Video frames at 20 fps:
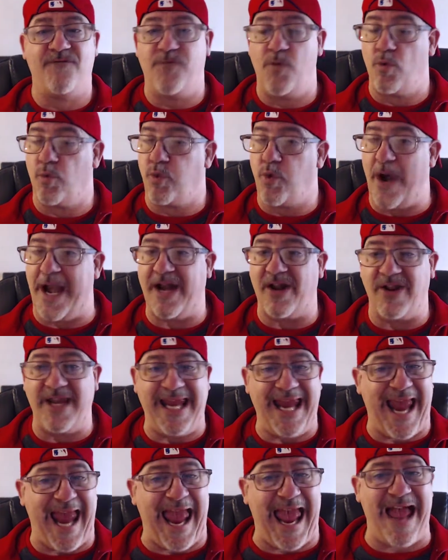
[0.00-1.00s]

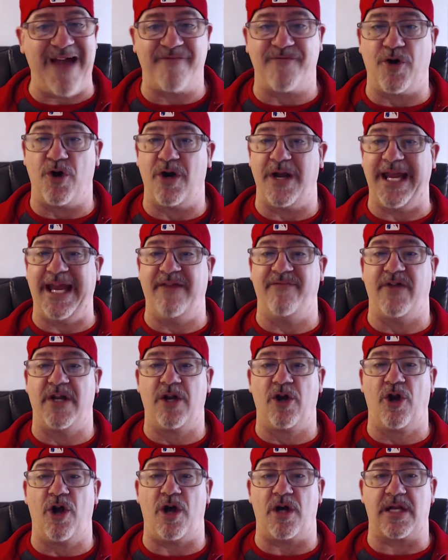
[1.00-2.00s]
rarely ever
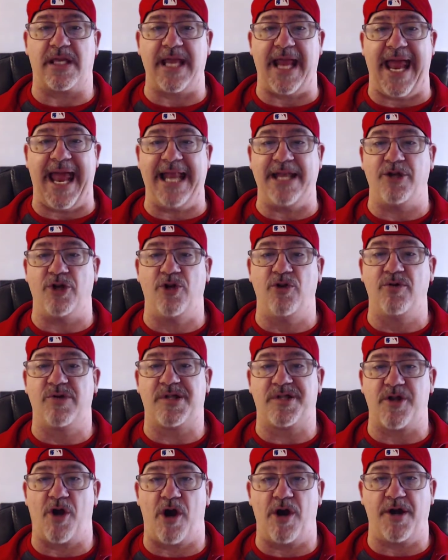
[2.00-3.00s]
even looked at new
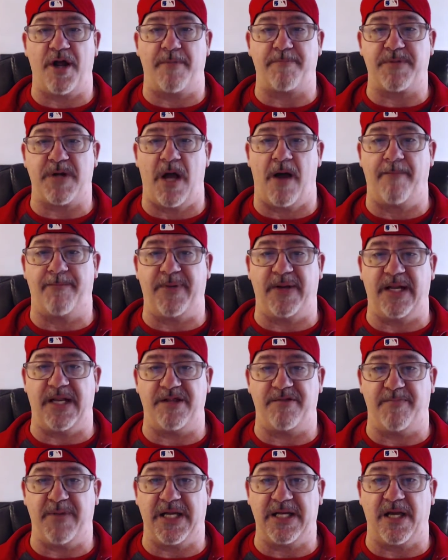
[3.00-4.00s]
startup
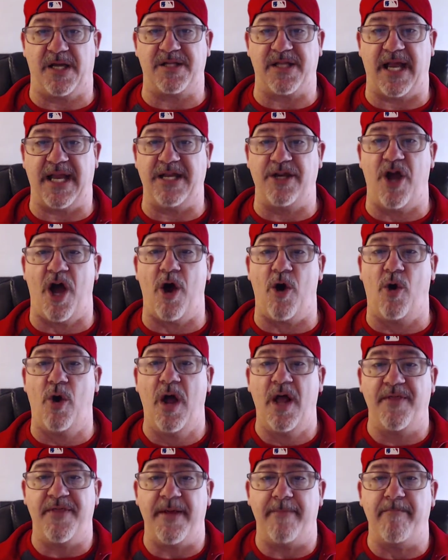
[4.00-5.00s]
companies because I know
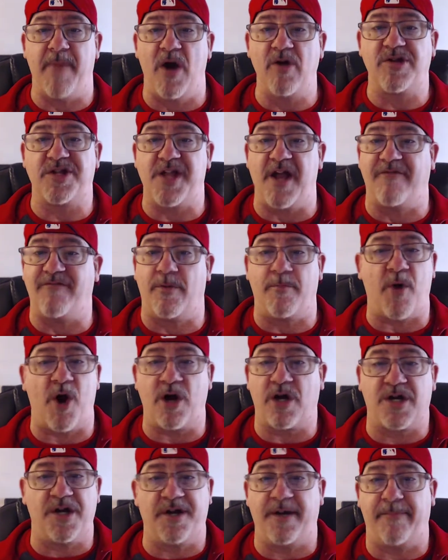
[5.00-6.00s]
that most of them
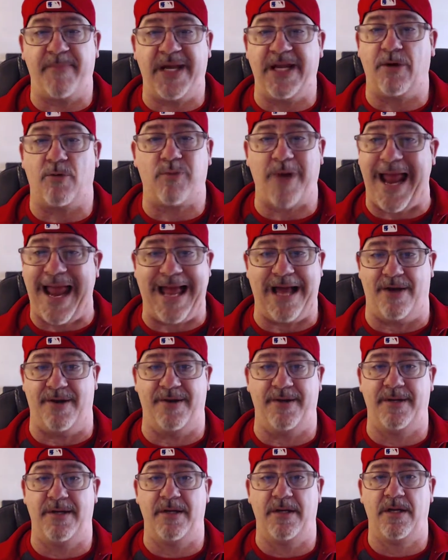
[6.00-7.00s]
aren't going to be
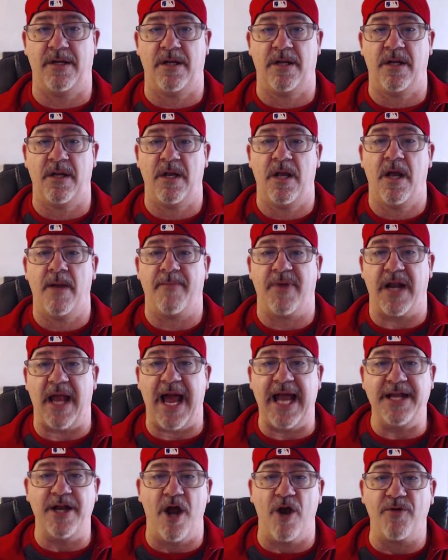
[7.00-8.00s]
around. But
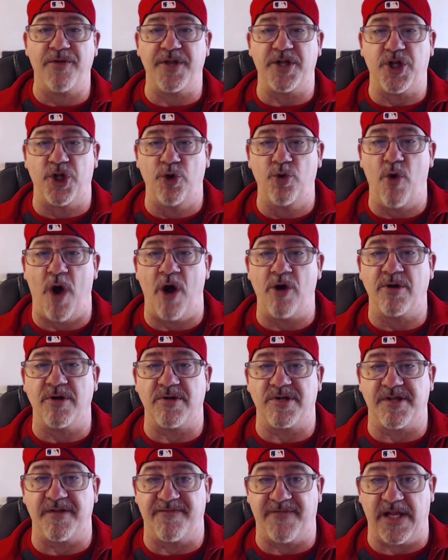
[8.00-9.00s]
I know the two
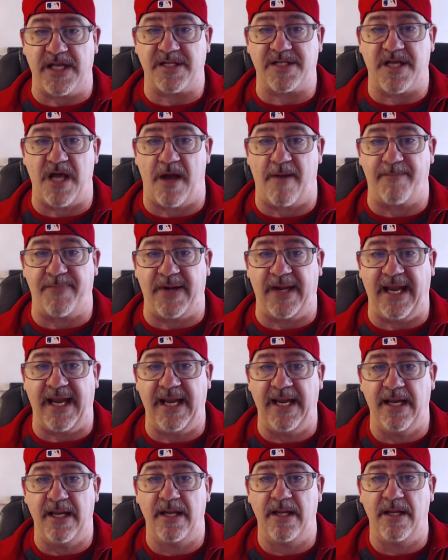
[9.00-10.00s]
owners of this company,